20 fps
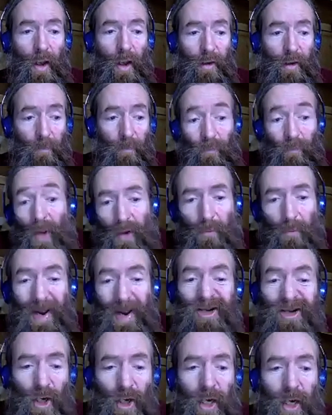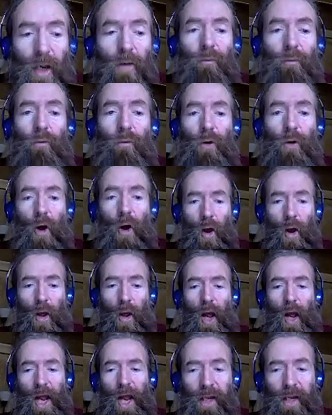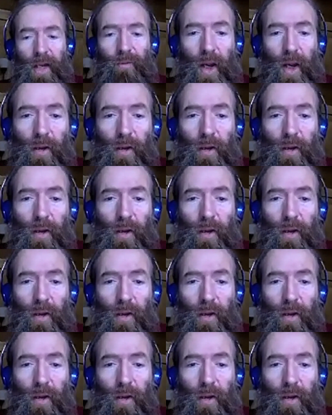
as a metric for identifying those